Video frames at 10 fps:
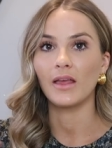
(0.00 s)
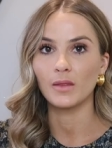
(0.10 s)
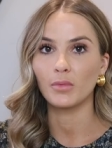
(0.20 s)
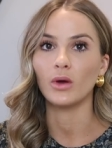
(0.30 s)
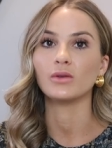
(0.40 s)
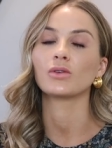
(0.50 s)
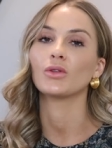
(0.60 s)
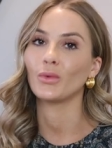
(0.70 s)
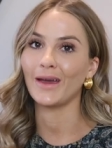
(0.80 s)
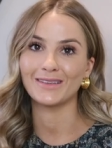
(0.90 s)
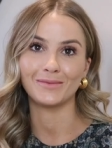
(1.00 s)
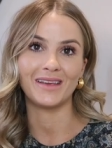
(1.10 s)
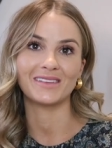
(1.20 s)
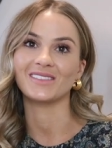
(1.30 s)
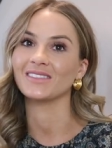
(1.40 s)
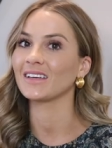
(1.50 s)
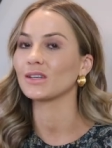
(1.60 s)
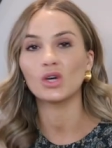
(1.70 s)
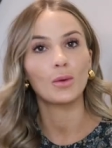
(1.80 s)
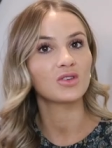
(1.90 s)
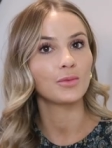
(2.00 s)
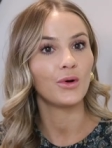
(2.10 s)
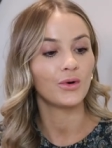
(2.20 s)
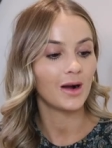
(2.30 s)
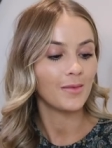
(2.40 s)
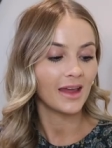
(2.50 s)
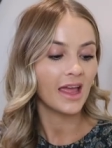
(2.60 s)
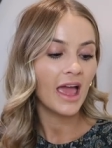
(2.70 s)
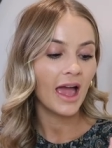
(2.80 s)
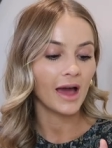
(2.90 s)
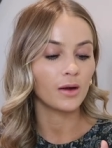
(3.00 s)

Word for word: in the post on the way to me so there's like a Topshop haul coming